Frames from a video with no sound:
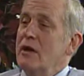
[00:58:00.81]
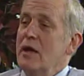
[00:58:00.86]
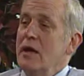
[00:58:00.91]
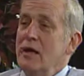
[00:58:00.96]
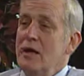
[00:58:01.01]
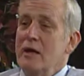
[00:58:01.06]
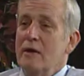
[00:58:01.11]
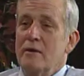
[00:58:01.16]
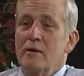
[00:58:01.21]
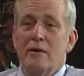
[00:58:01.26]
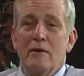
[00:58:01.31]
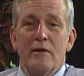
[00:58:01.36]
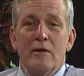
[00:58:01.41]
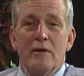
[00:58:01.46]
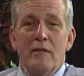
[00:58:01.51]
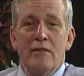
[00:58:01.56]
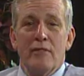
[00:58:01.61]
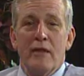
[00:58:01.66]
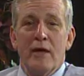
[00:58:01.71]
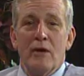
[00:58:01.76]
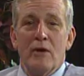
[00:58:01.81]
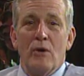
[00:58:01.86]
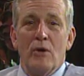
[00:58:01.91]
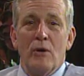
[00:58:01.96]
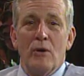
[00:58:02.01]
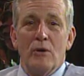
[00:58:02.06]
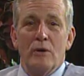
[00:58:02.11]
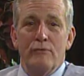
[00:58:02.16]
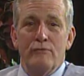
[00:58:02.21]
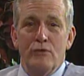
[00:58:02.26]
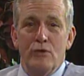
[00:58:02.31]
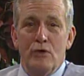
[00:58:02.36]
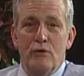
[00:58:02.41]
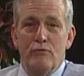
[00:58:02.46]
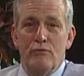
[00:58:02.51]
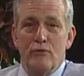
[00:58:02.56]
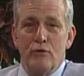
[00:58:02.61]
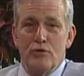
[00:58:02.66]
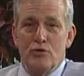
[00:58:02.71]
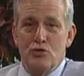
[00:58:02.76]
and thank all of
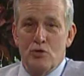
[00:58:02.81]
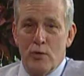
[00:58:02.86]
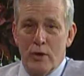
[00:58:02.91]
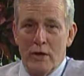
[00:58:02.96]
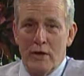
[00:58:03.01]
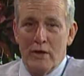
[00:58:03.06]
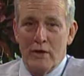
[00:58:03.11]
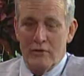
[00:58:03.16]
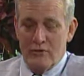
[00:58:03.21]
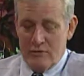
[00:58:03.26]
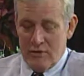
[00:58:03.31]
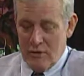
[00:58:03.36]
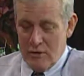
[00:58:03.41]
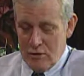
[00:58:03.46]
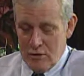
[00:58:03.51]
you for joining us and